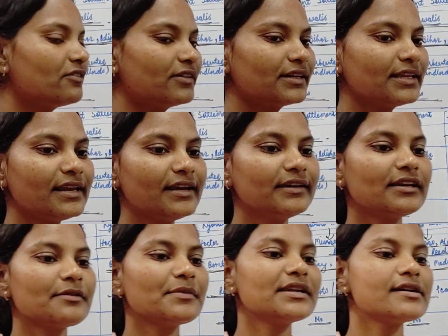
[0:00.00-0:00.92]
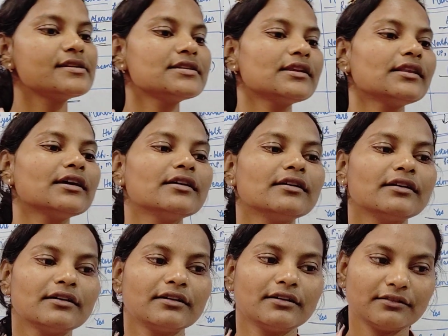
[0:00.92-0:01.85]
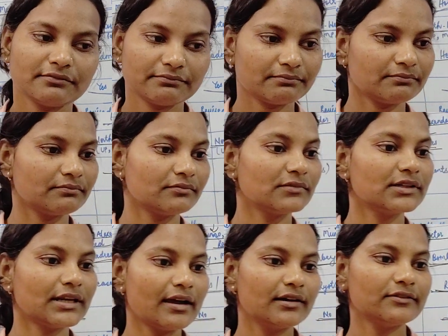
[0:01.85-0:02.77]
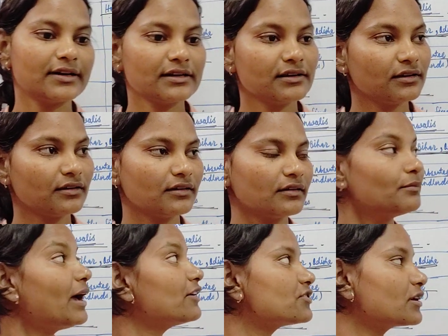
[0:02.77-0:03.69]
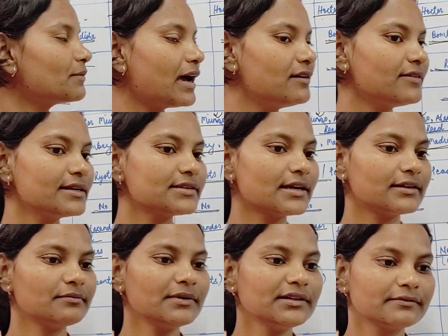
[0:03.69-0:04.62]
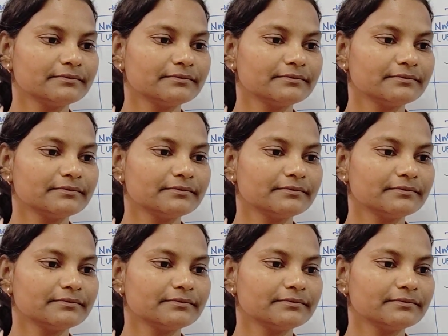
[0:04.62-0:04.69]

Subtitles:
Were there intermediaries in the Mahalwari settlement?